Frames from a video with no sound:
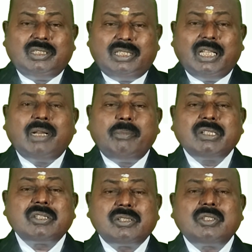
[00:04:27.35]
Their
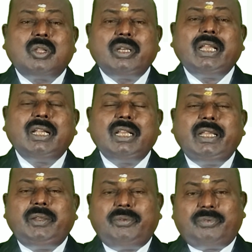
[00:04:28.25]
measures are
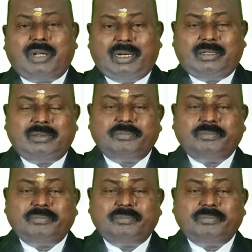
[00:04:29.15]
entirely different.